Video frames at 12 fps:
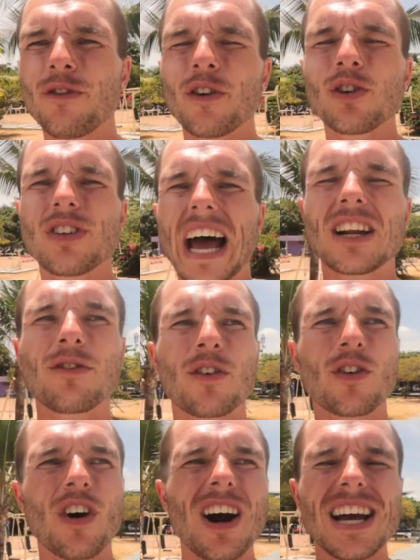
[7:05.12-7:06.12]
foods and a
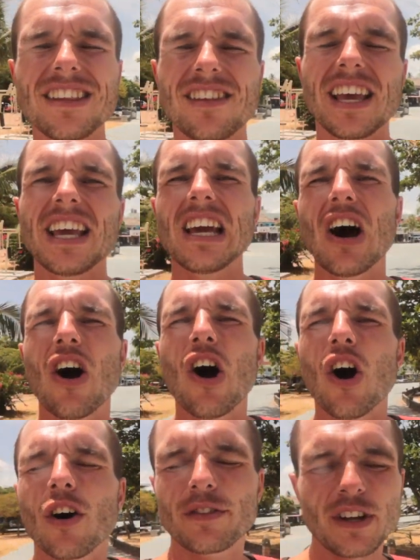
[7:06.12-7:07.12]
variety
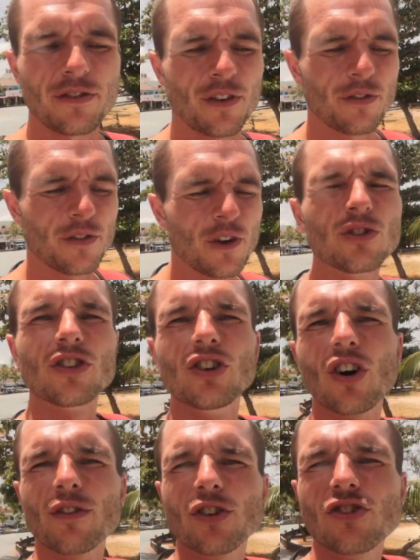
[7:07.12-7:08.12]
of different foods and
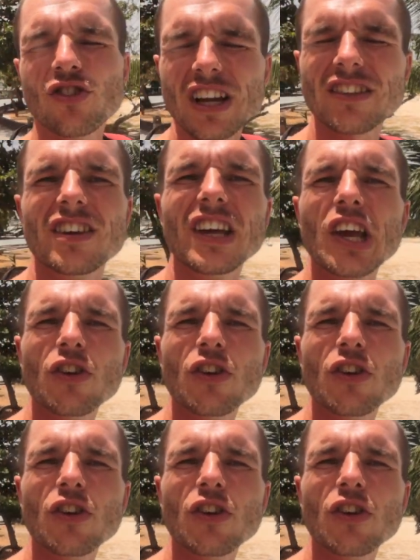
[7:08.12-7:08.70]
not restricting